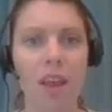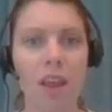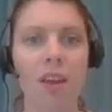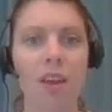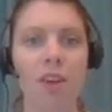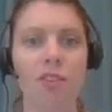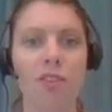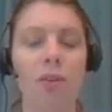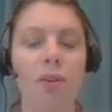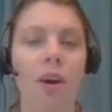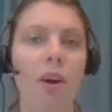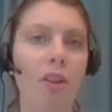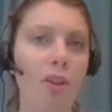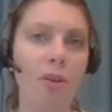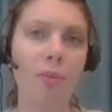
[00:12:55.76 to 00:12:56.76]
So,
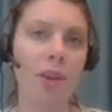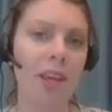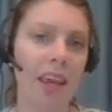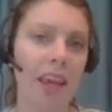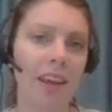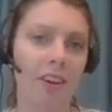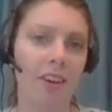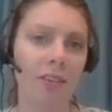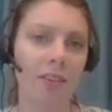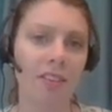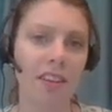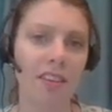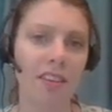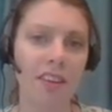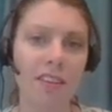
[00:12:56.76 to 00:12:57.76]
although we can't always
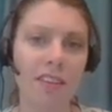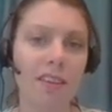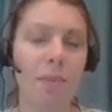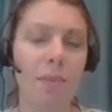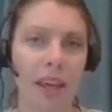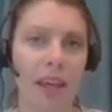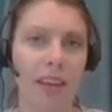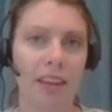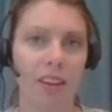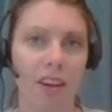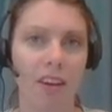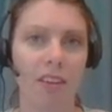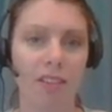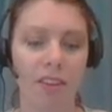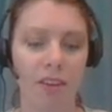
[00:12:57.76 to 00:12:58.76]
anticipate the
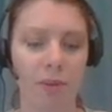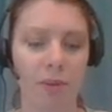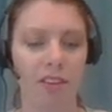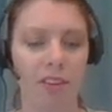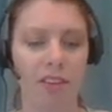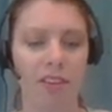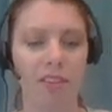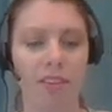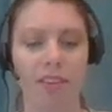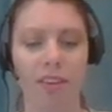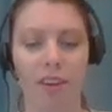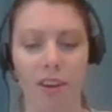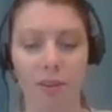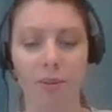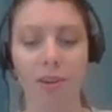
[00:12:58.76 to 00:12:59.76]
consequences
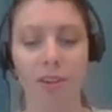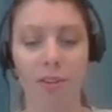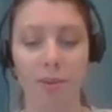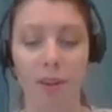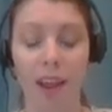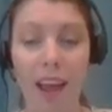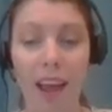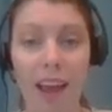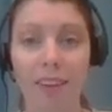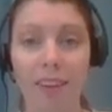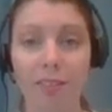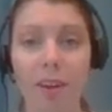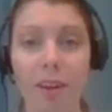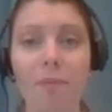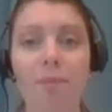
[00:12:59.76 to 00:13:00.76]
our words will have,
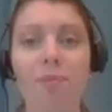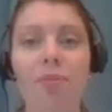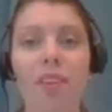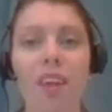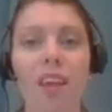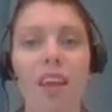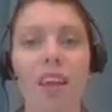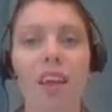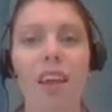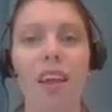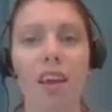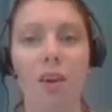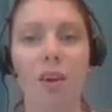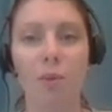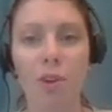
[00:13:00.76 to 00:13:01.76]

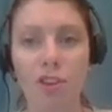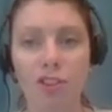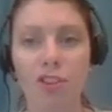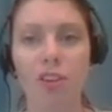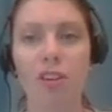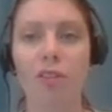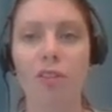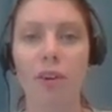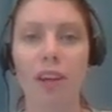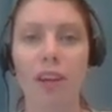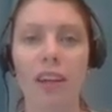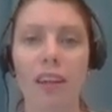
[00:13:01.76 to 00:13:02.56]
we should avoid